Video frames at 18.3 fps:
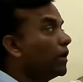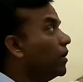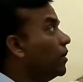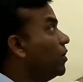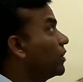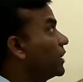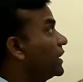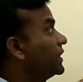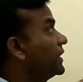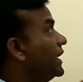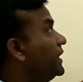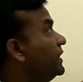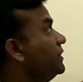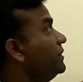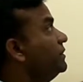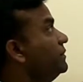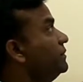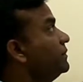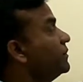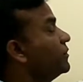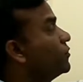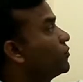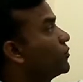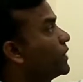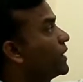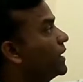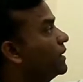Okay, then
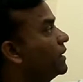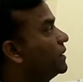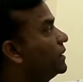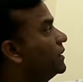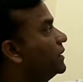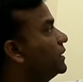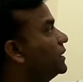we